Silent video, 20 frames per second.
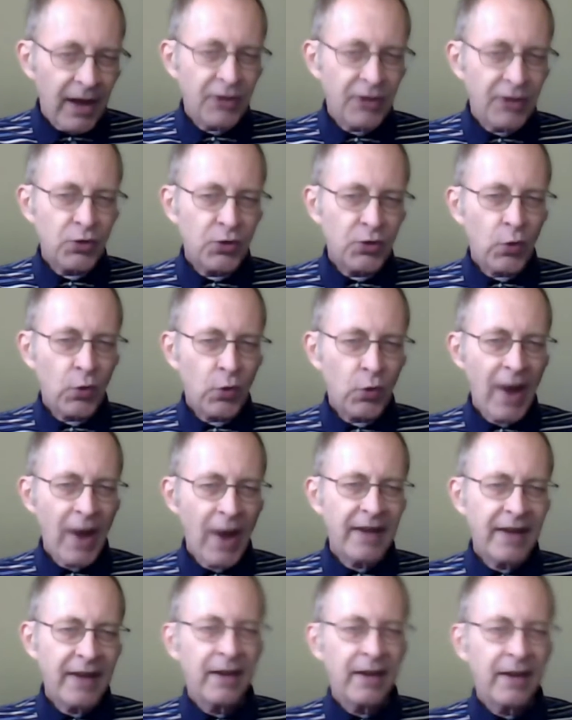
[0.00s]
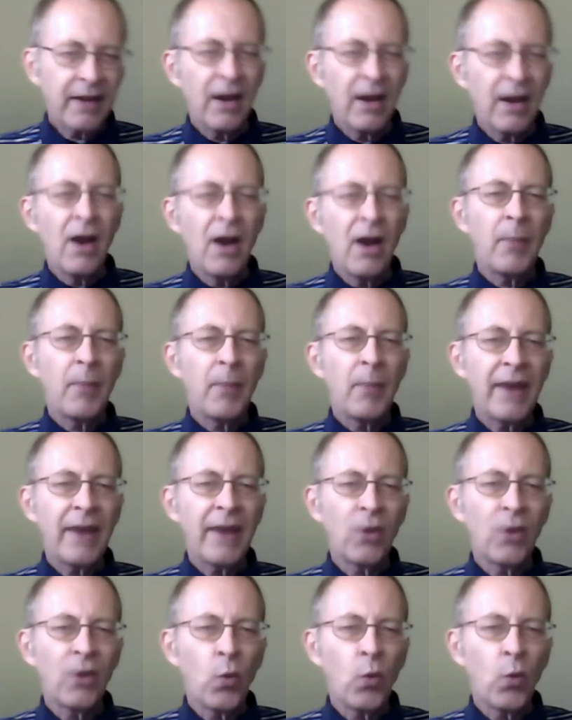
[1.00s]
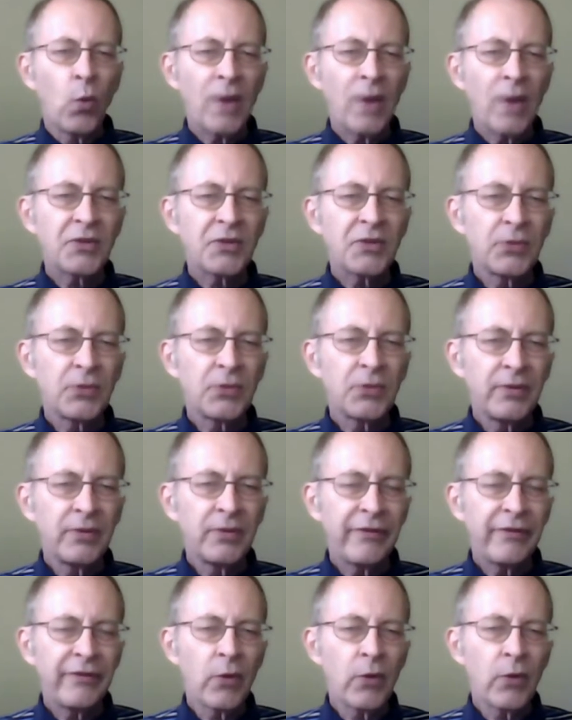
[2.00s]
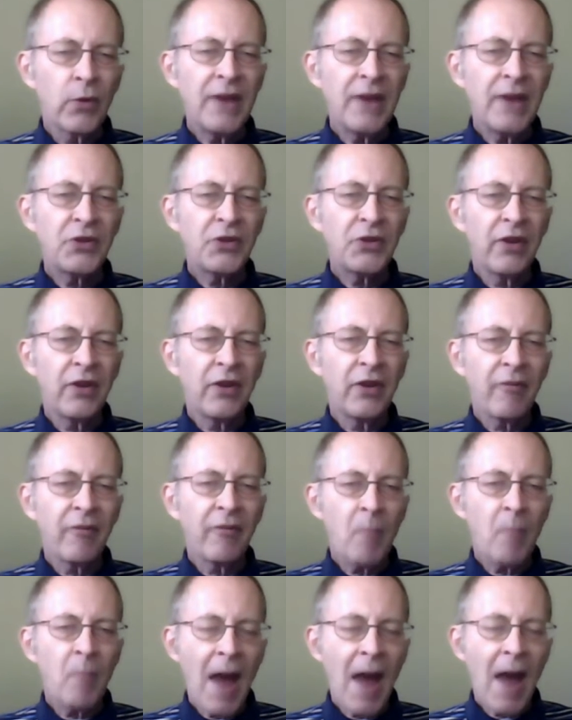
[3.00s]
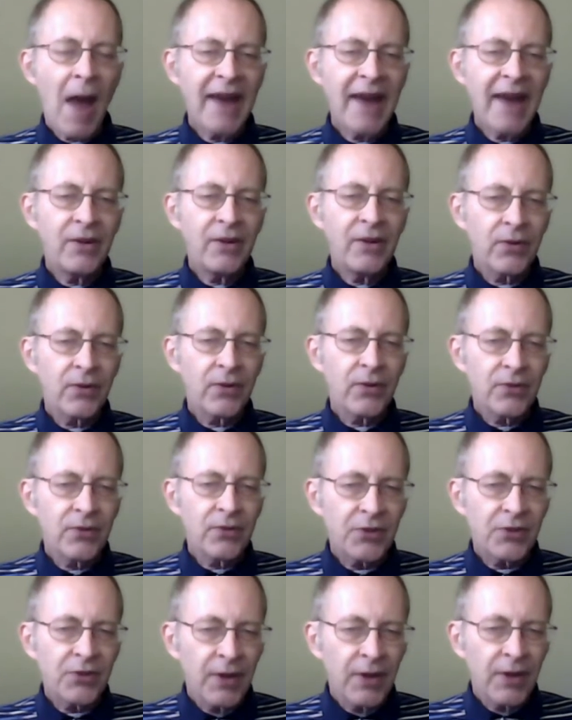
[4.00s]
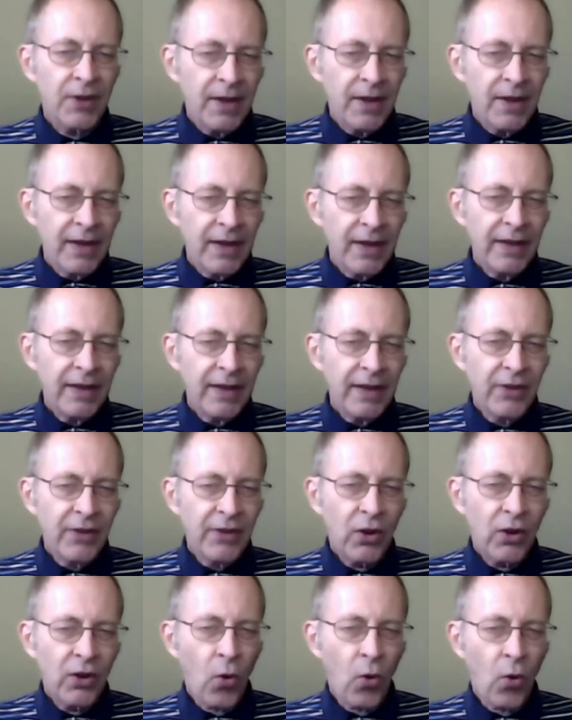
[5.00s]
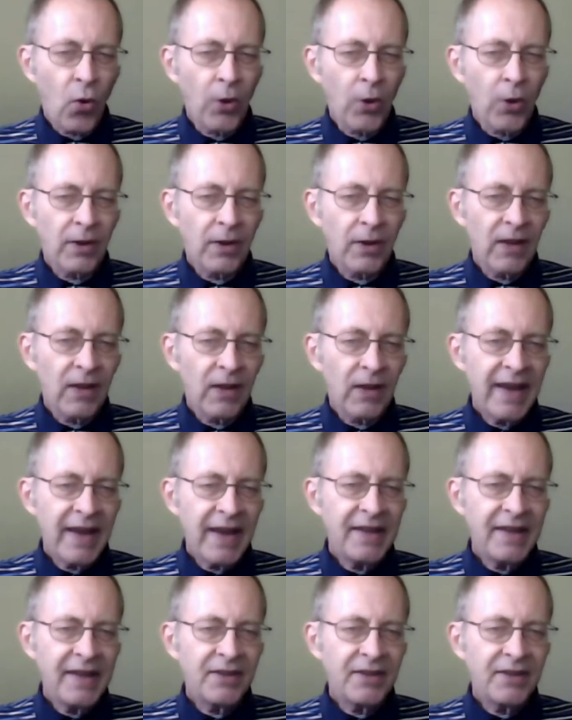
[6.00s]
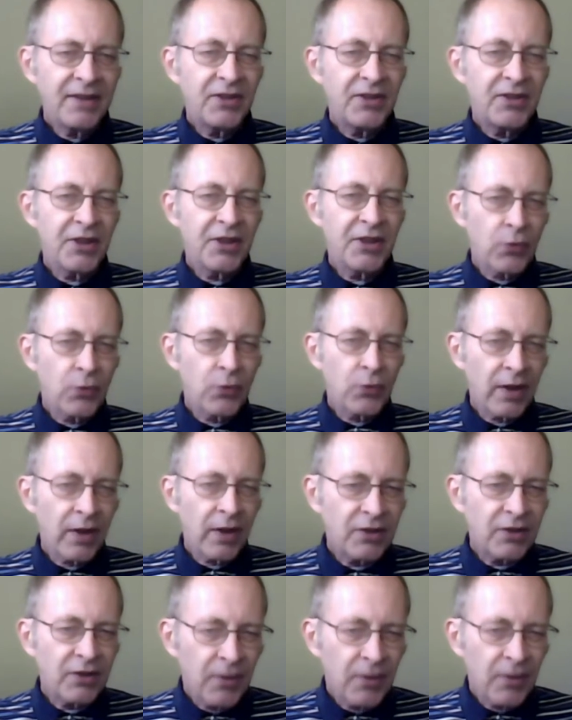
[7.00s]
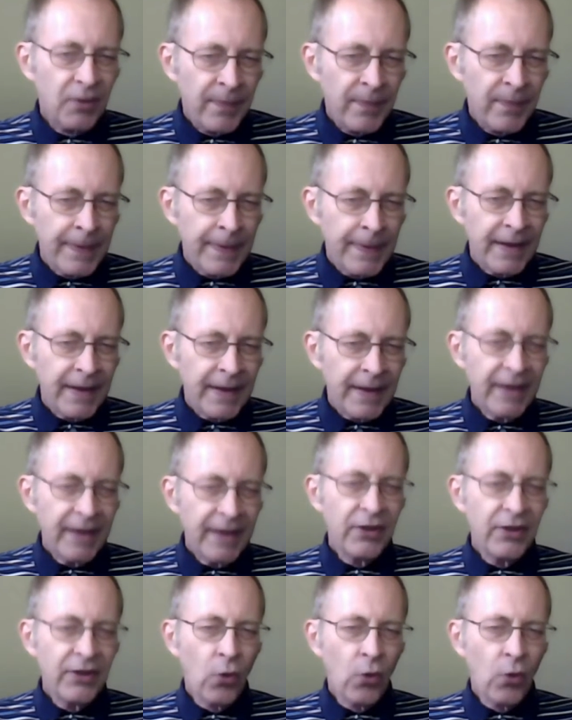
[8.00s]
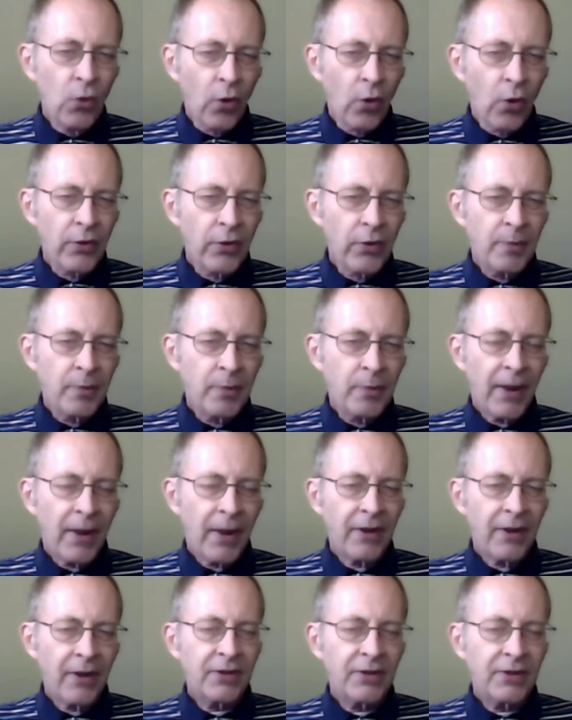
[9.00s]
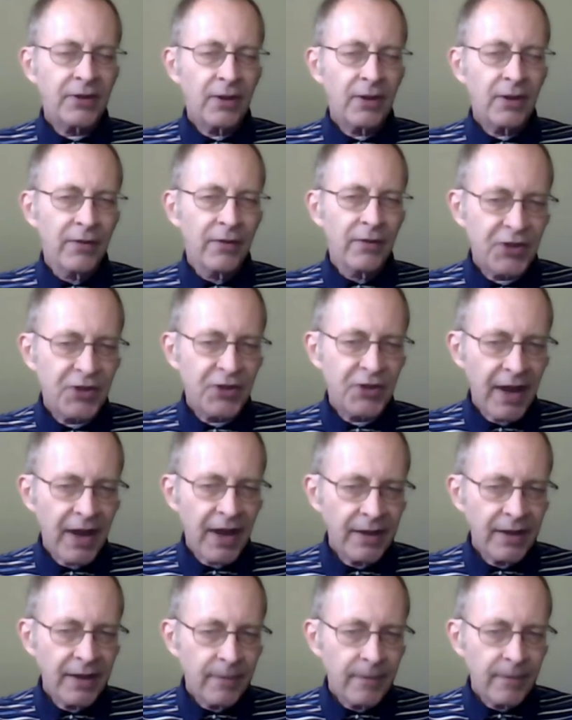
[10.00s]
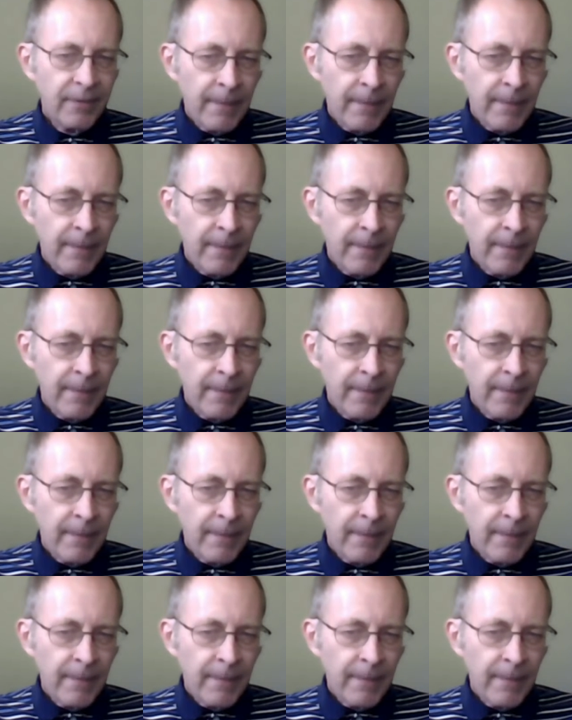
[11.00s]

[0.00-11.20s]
a strike by the Western Federation of Miners in the Coeur d'Alene district in the northern part of the state,